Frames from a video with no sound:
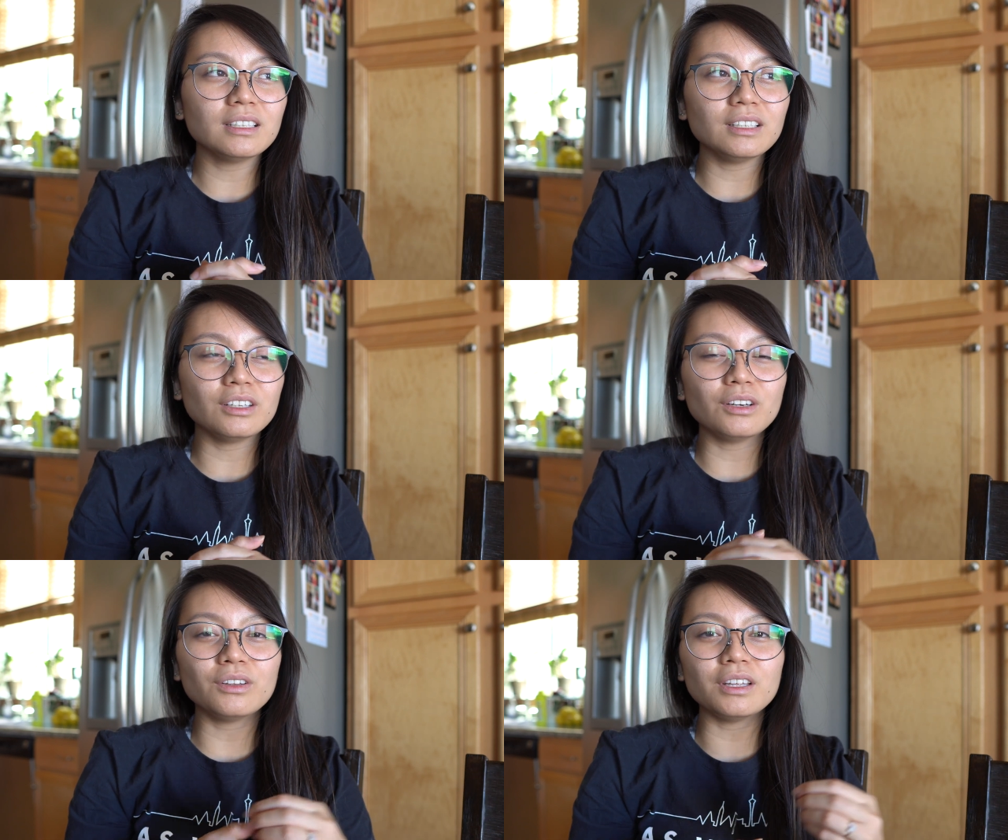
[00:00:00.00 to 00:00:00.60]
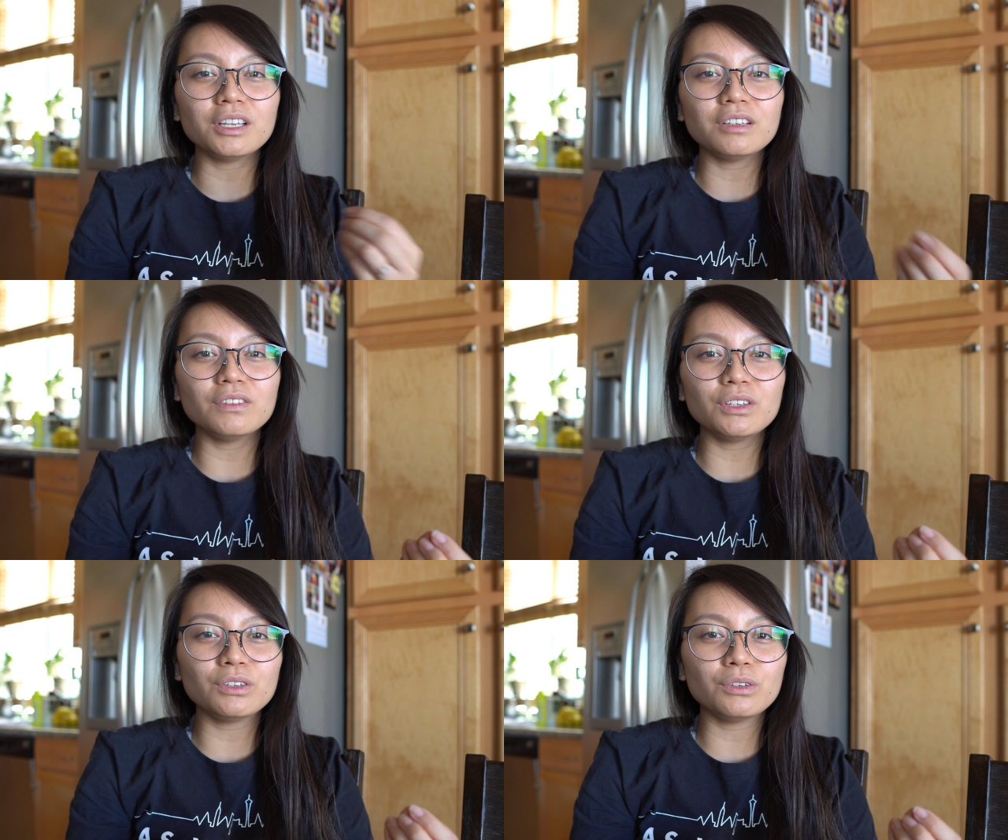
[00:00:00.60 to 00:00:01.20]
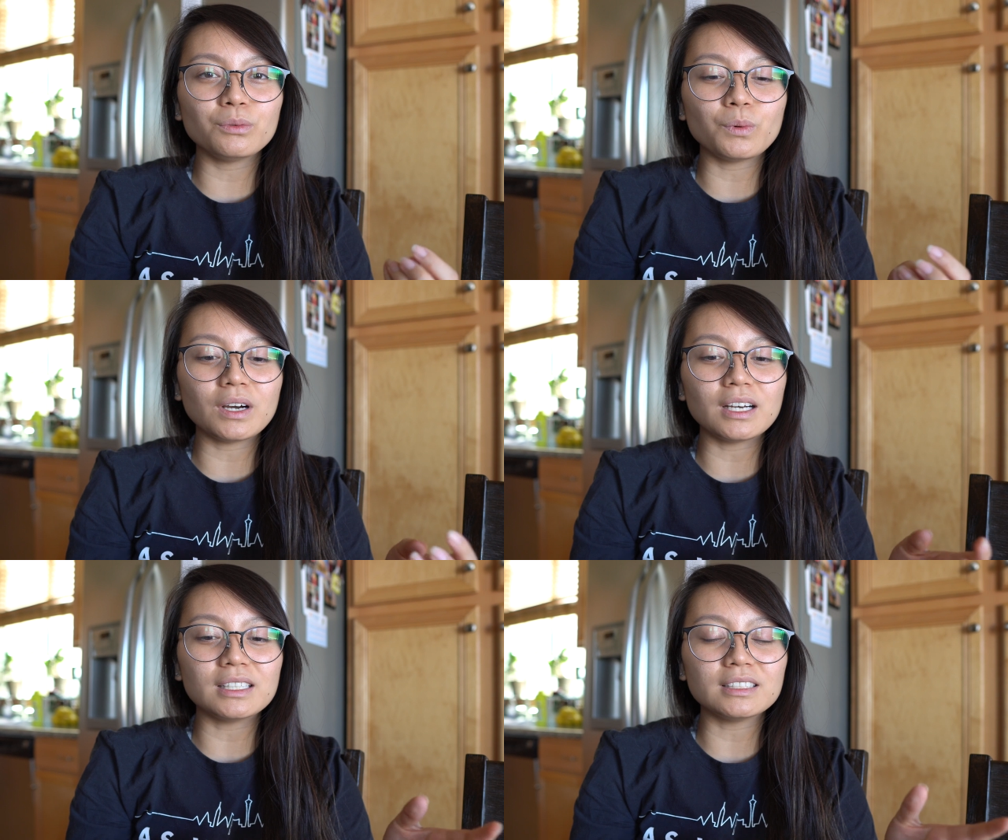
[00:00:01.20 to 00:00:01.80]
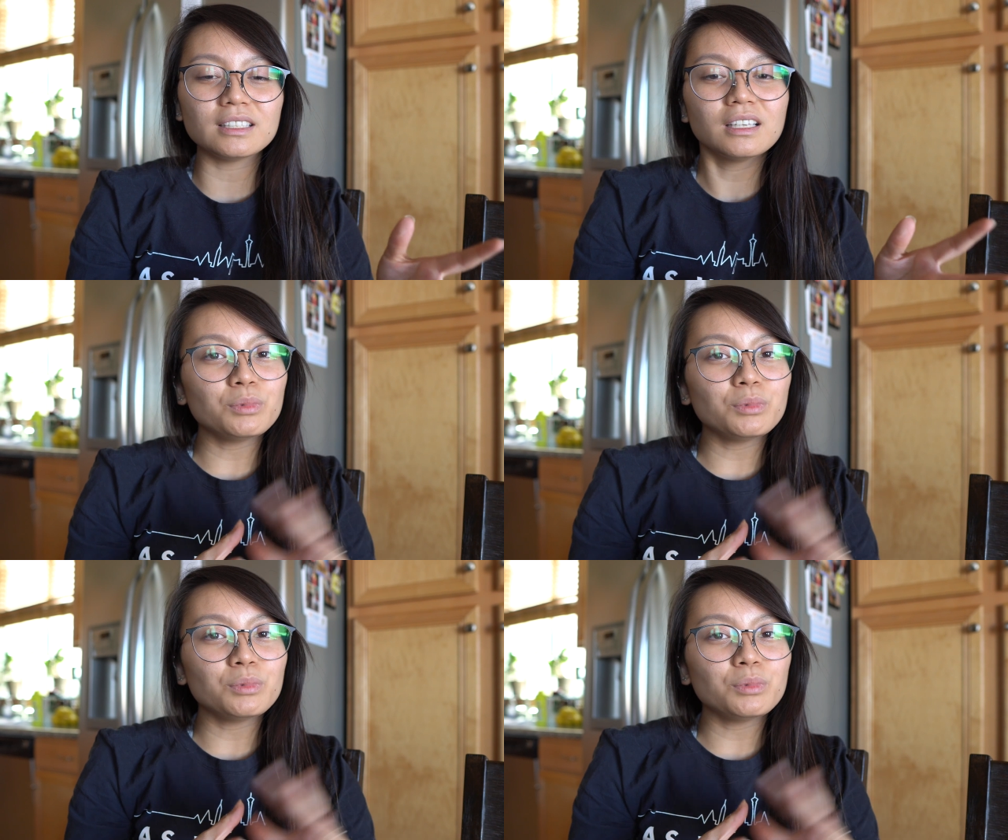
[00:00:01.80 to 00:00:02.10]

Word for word: you know, the interview was